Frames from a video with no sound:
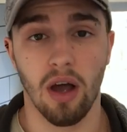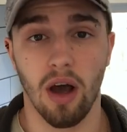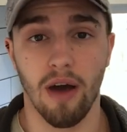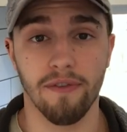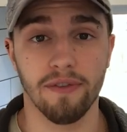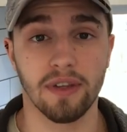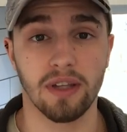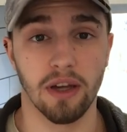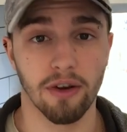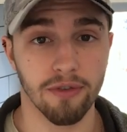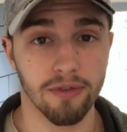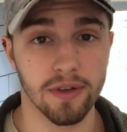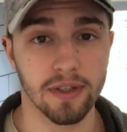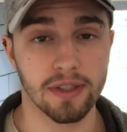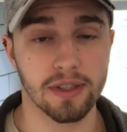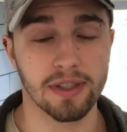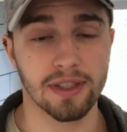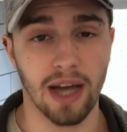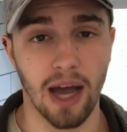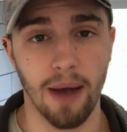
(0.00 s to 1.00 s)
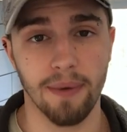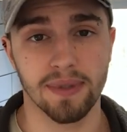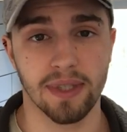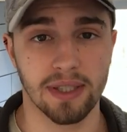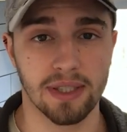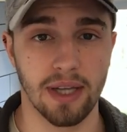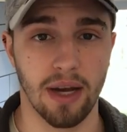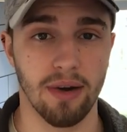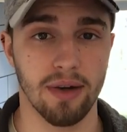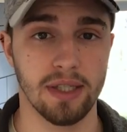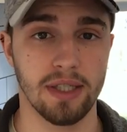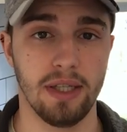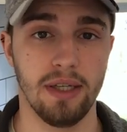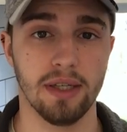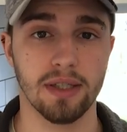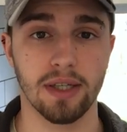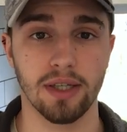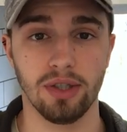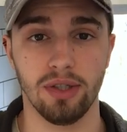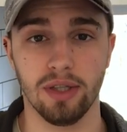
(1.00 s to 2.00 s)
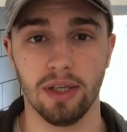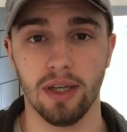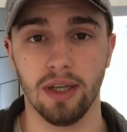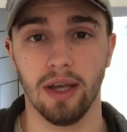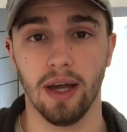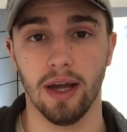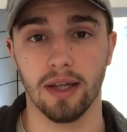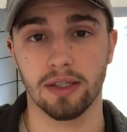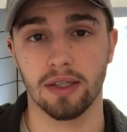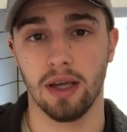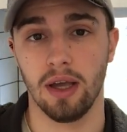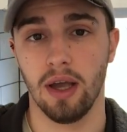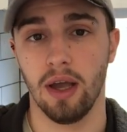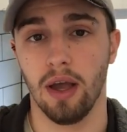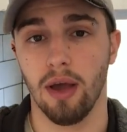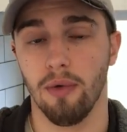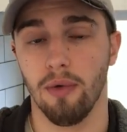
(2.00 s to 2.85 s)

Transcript: of different types of sarracenias that you can get,